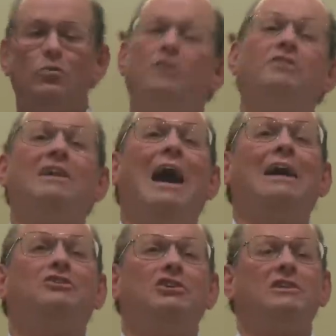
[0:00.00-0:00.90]
"We'll
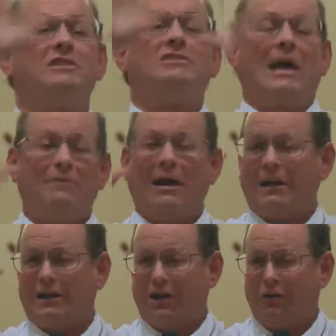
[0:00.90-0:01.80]
deny Jesus. I'm not
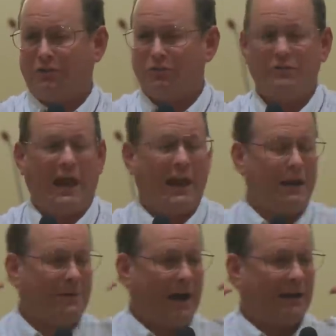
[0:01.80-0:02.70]
going to go through that.
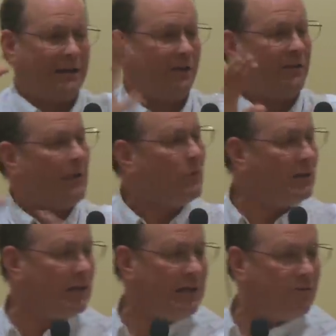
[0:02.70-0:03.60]
I'm out of here." And they
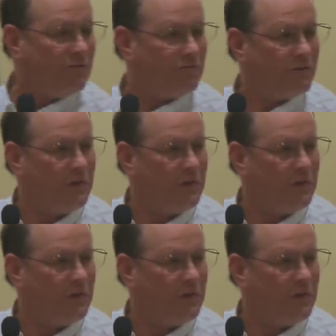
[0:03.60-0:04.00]
would leave.